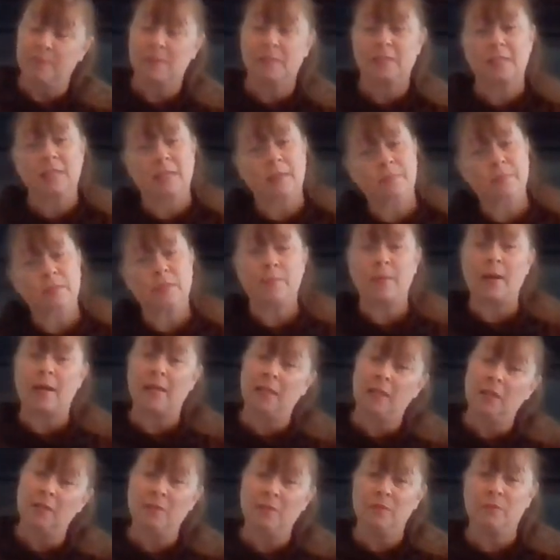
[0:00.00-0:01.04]
skip to my
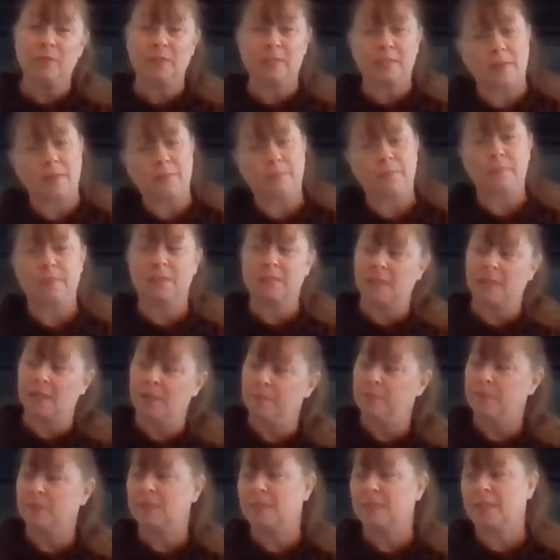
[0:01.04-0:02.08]
loo, skip,
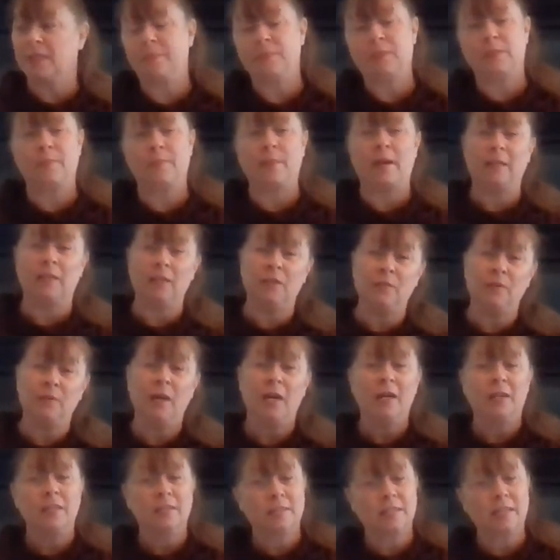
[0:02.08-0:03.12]
skip, skip to my loo,
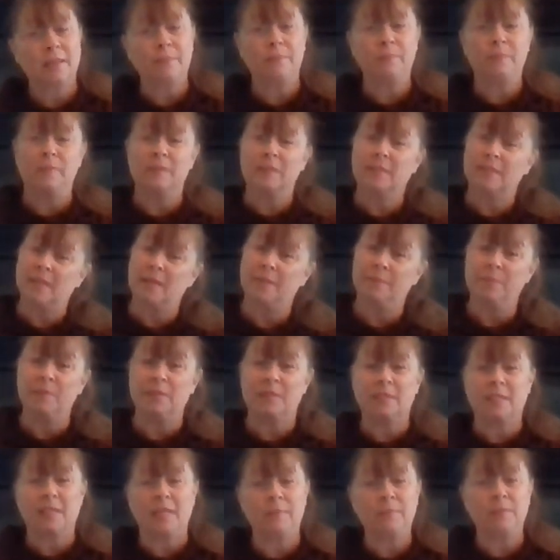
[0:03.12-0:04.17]
skip, skip,
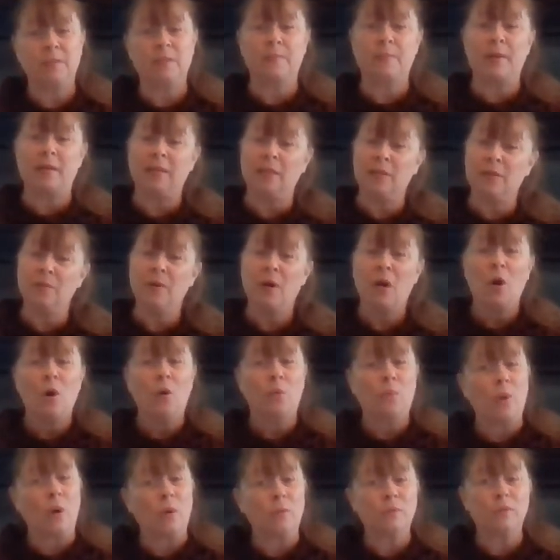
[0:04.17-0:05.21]
skip to my loo.
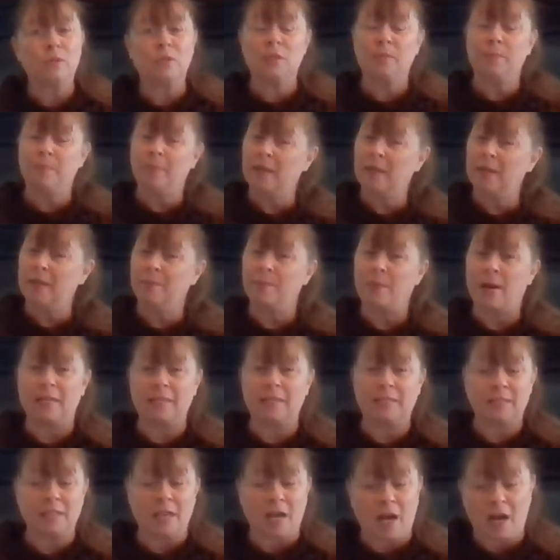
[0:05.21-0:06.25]
Won't you be my
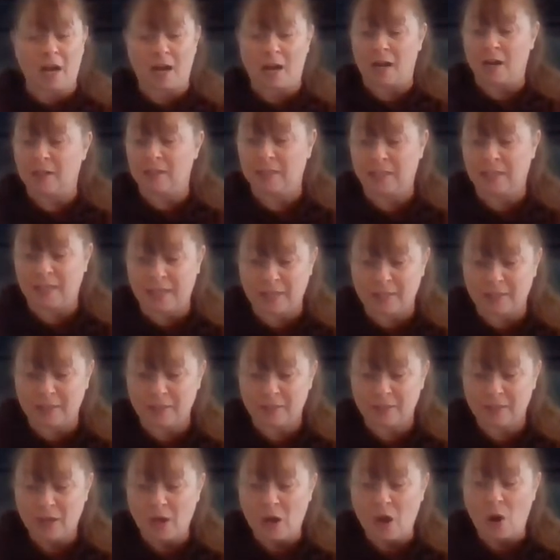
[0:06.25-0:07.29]
darling?
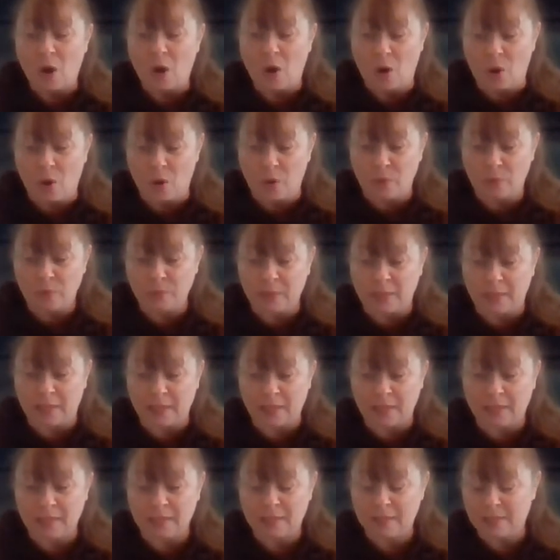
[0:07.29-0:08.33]

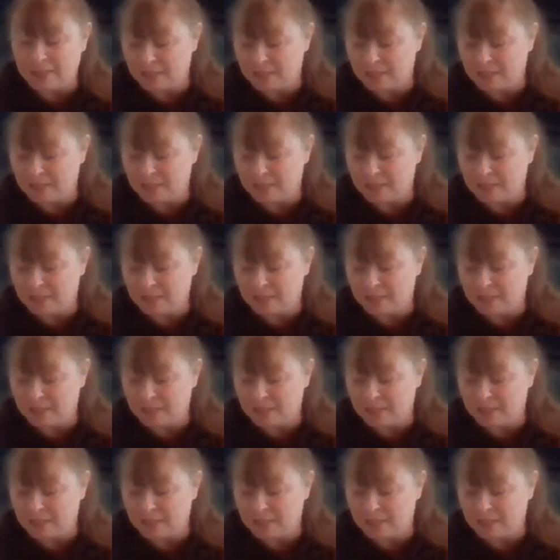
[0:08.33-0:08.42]
Only